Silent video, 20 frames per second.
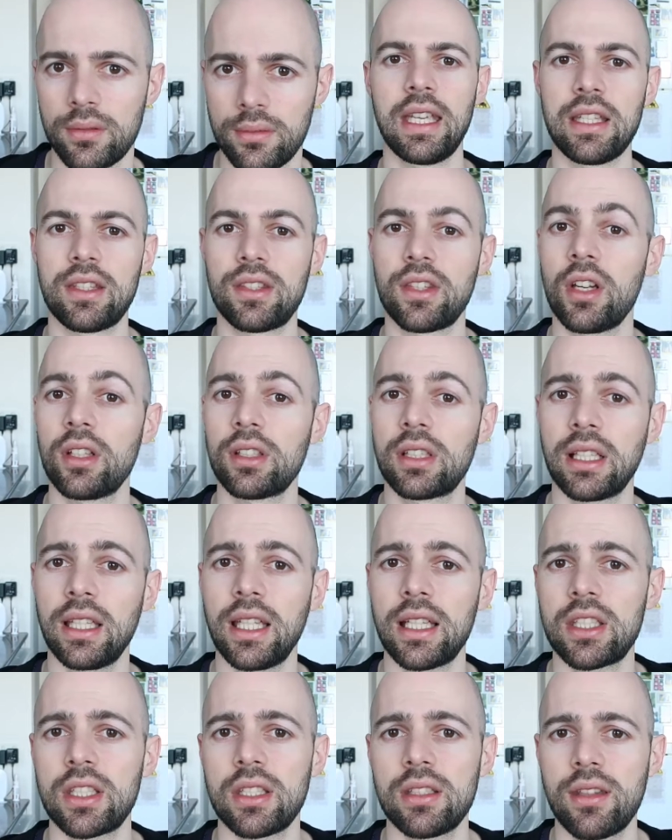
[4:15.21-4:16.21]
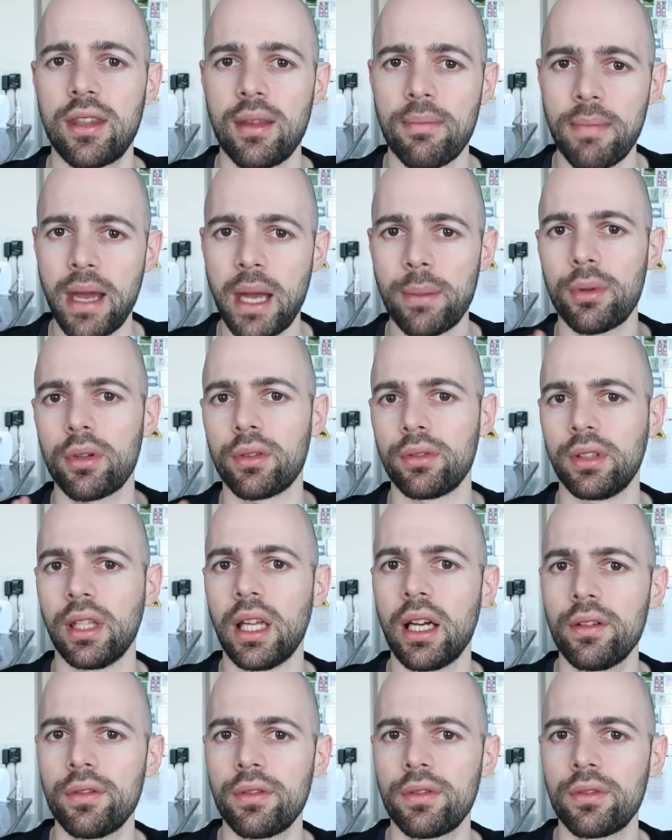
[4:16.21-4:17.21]
His third collection, The Map of
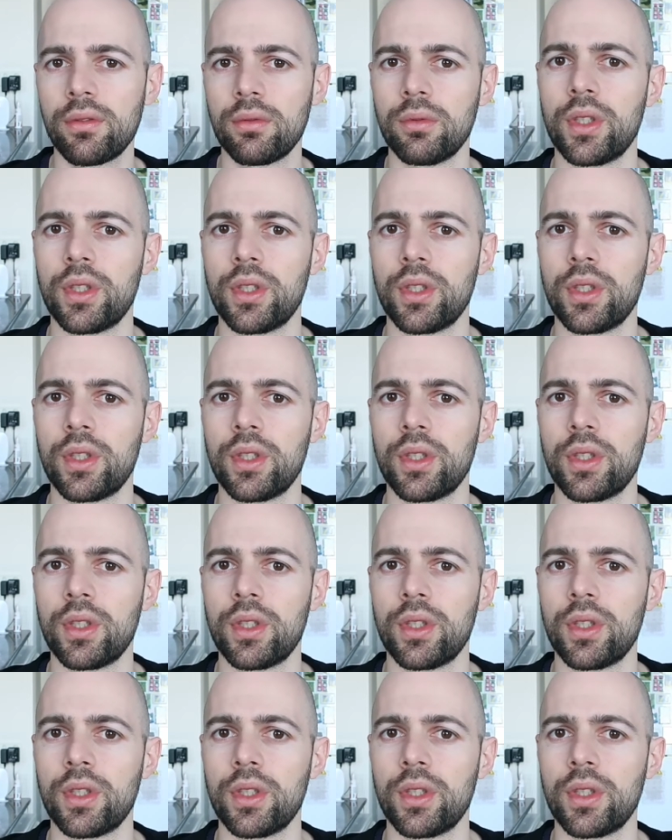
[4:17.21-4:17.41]
Love,